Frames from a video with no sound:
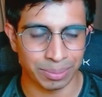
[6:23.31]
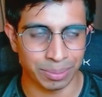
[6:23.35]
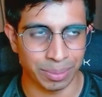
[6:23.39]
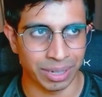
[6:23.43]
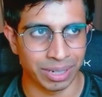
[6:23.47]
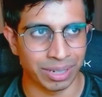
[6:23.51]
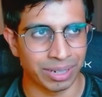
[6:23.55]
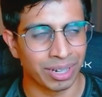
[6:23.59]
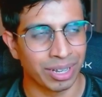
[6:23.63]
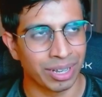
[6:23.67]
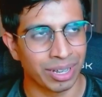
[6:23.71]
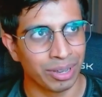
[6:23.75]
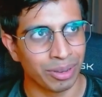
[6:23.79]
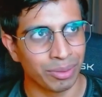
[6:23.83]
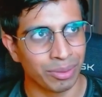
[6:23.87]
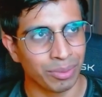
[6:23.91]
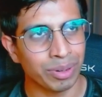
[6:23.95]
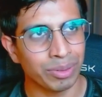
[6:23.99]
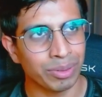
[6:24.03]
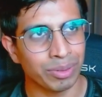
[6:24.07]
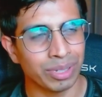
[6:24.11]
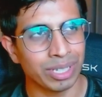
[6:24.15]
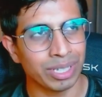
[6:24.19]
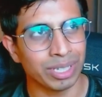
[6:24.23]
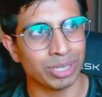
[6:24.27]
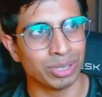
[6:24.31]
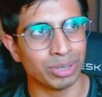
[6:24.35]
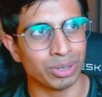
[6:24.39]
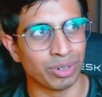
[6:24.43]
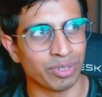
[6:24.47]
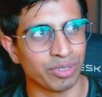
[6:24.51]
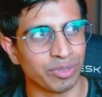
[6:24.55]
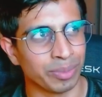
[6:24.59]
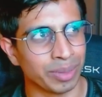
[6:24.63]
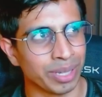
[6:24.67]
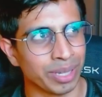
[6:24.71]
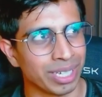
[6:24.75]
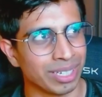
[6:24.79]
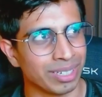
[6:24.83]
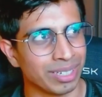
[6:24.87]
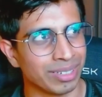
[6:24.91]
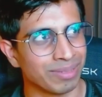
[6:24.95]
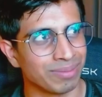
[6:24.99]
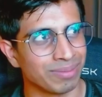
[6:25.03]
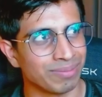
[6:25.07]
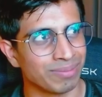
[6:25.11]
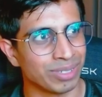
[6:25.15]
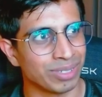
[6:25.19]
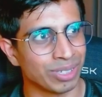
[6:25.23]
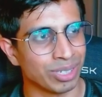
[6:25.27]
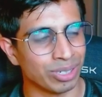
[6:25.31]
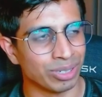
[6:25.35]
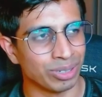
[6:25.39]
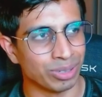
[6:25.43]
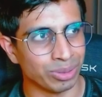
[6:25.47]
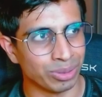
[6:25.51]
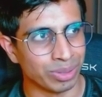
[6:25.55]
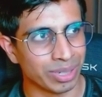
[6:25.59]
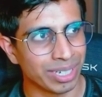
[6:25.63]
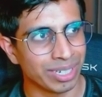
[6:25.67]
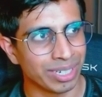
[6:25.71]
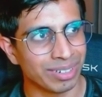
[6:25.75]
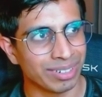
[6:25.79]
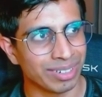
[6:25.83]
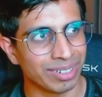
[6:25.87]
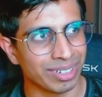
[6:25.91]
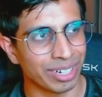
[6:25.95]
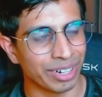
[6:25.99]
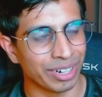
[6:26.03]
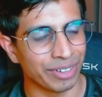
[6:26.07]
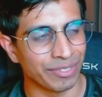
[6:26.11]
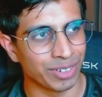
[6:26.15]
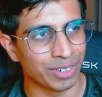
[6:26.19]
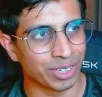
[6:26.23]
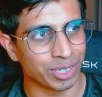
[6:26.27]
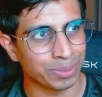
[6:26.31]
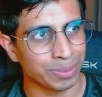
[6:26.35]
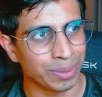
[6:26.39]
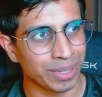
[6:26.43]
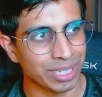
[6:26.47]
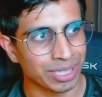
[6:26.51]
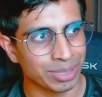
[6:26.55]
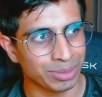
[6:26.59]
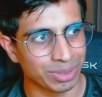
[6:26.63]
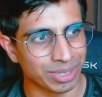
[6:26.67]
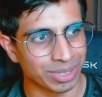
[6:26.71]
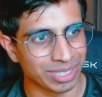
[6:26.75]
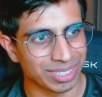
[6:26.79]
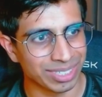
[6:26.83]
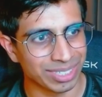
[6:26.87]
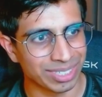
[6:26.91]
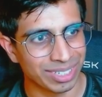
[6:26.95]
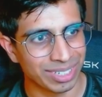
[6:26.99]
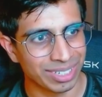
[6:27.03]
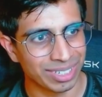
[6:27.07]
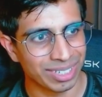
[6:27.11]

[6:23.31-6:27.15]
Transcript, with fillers: But what really drove me to do it in the first place was